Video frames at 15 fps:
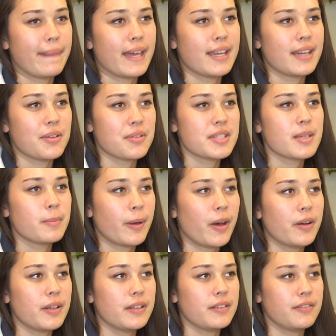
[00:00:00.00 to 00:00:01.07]
and it was
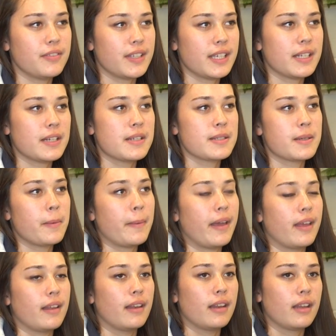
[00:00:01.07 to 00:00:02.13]
about veganism,
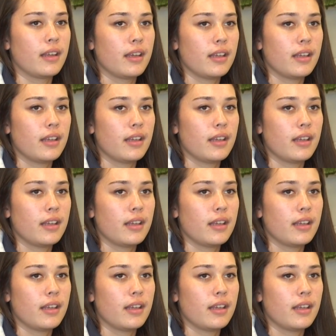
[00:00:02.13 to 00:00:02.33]
and